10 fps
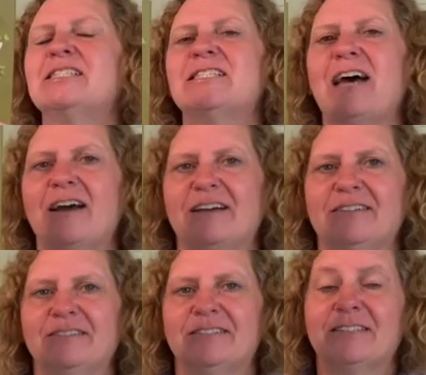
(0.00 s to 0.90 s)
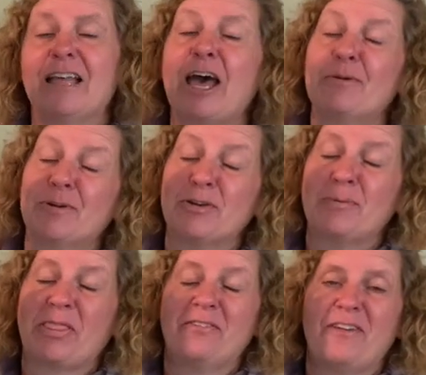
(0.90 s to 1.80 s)
Stuck. I
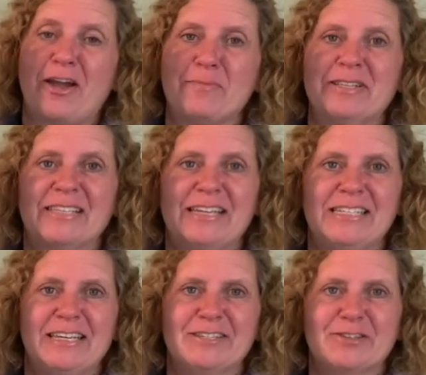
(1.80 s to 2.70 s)
wonder what the fireman's idea